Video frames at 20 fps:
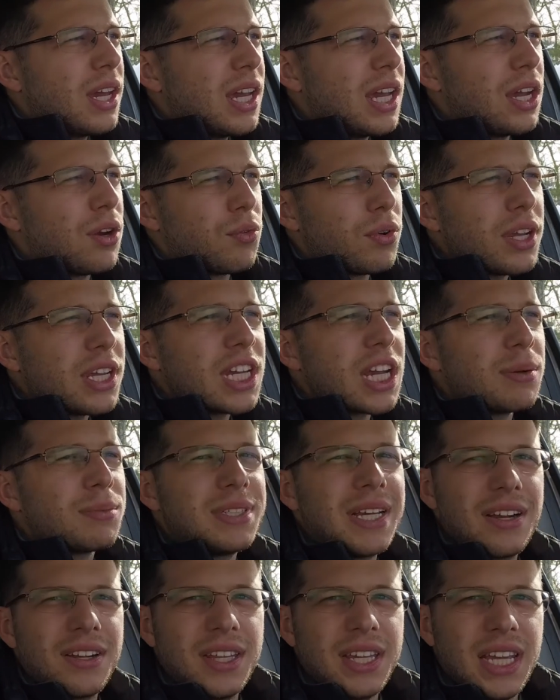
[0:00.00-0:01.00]
It really comes
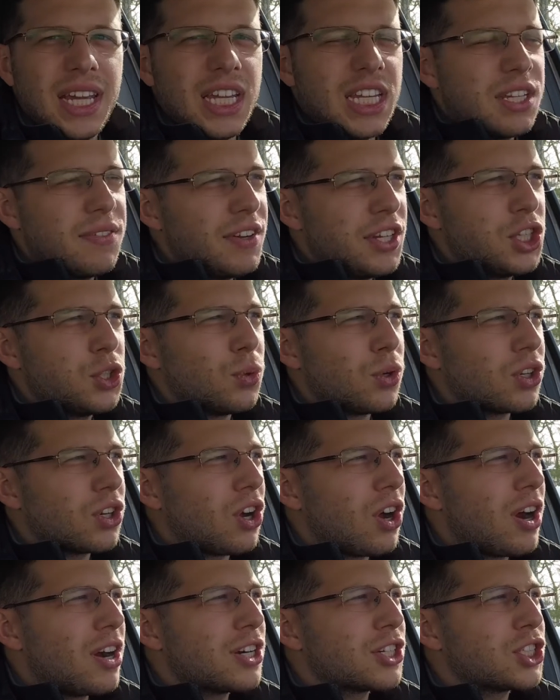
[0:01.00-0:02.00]
down to the individual
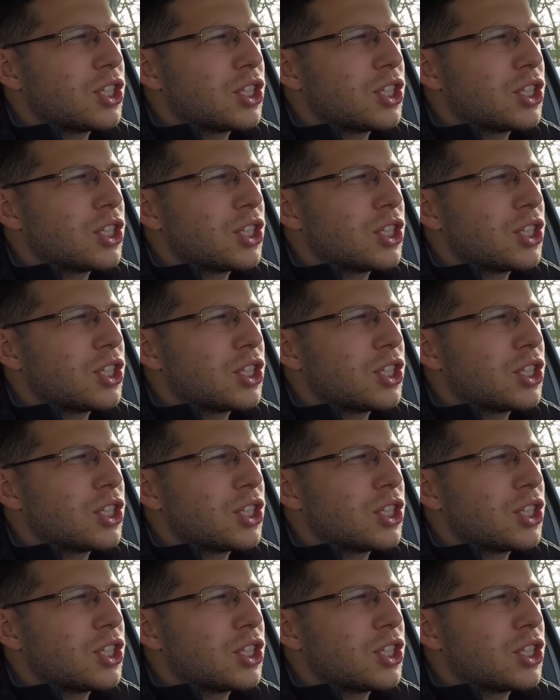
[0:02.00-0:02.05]
car.